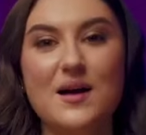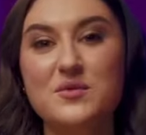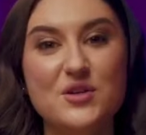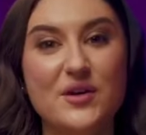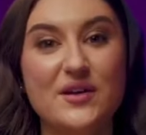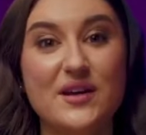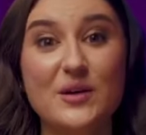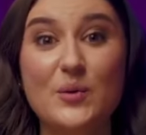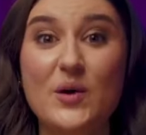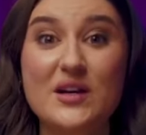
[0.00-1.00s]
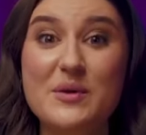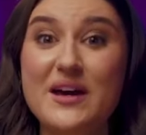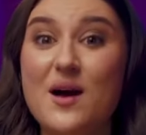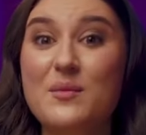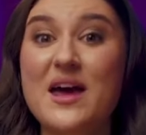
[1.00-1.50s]
I'm sure that you want to
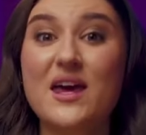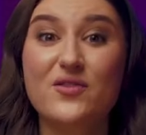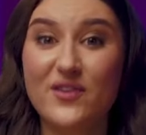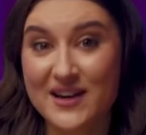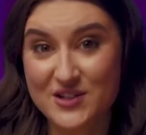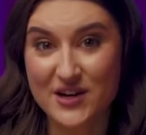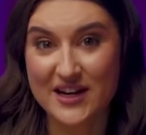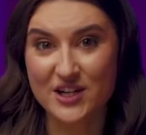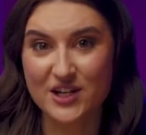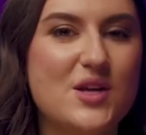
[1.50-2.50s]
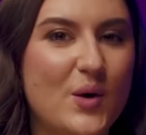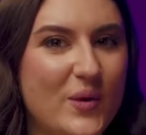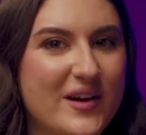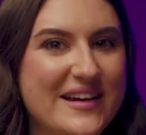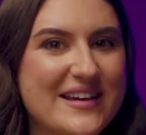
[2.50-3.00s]
become a fine trader. Don't
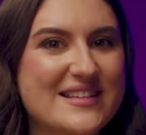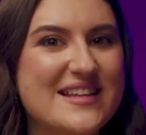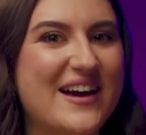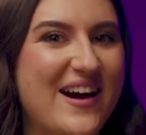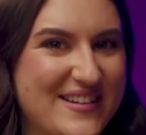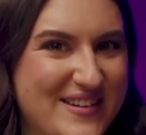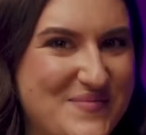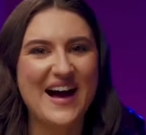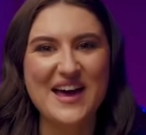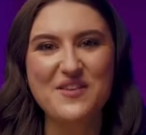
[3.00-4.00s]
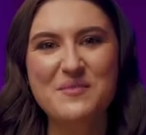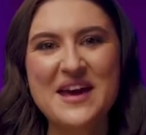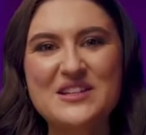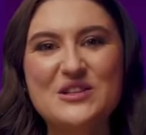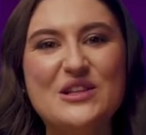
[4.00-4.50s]
worry, because I got you. I have
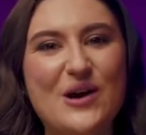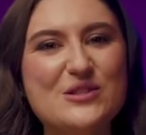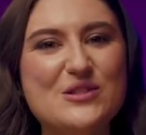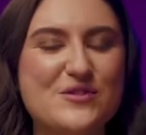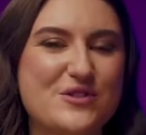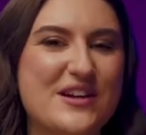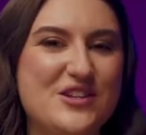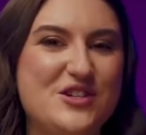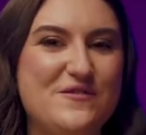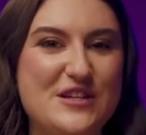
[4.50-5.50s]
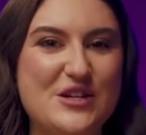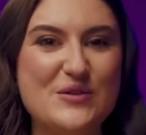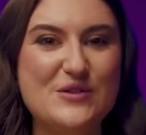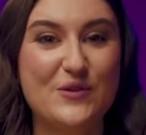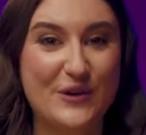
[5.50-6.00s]
made loads of strategy
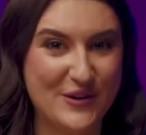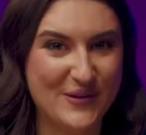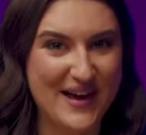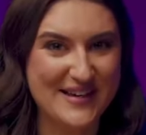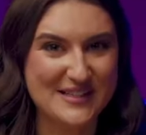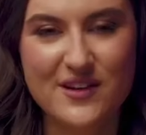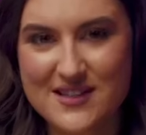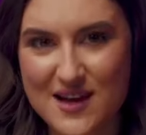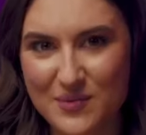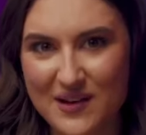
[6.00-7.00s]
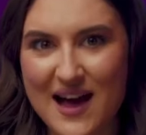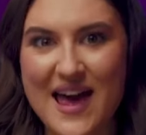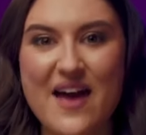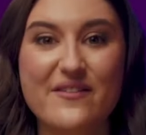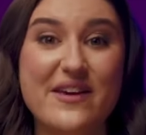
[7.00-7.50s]
videos for you guys. For example,
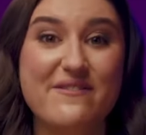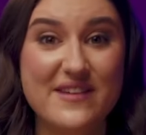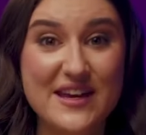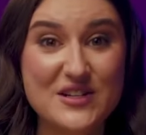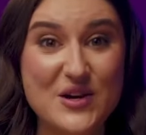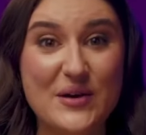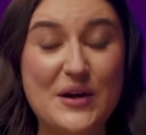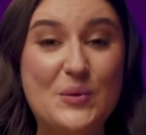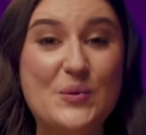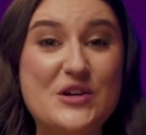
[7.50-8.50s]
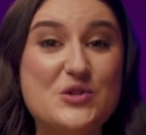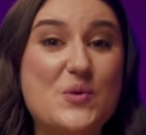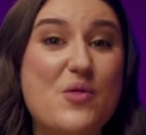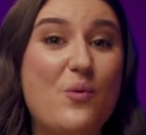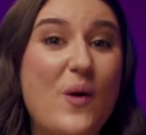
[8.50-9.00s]
I have a video in which
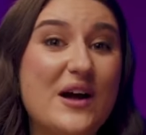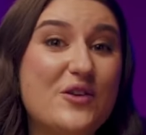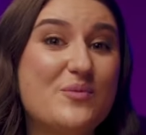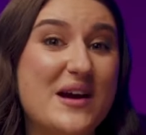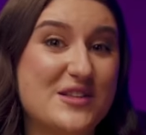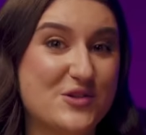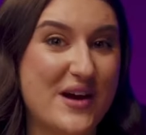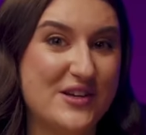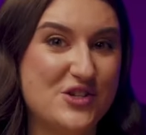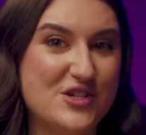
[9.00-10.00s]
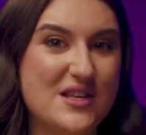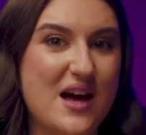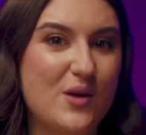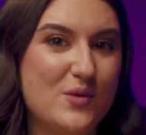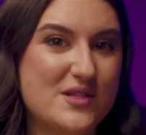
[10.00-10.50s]
with one of my strategies,
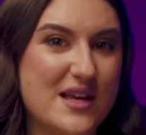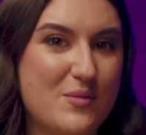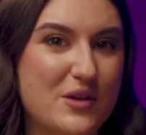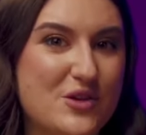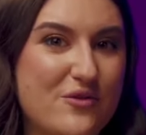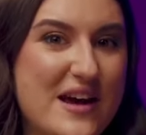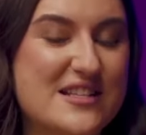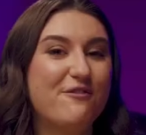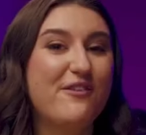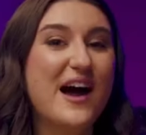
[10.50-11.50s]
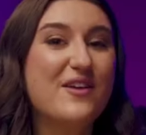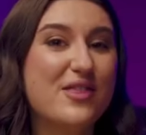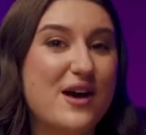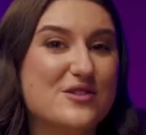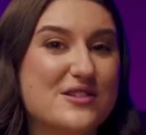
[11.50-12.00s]
I was able to raise five
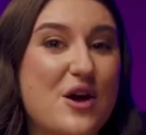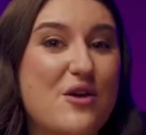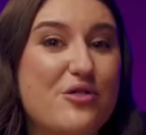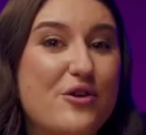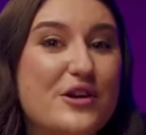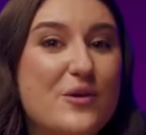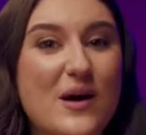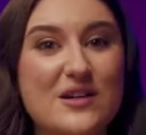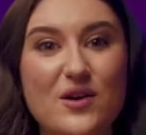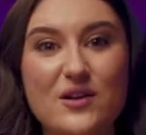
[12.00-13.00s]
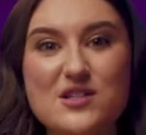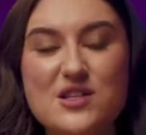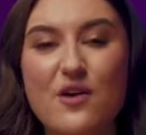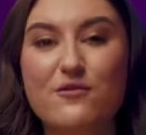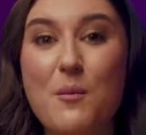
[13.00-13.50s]
thousand thirty-one
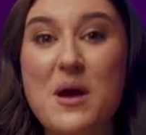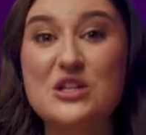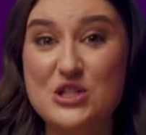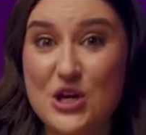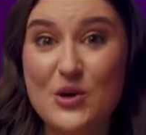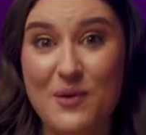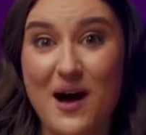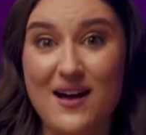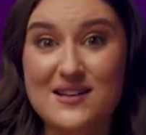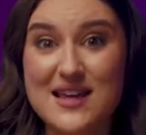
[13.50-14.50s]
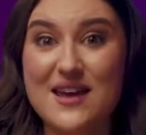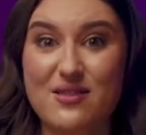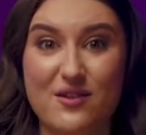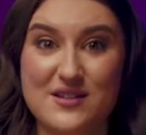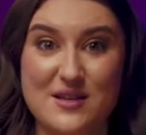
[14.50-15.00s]
dollars from two bucks
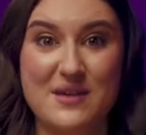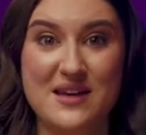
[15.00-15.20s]
in thirteen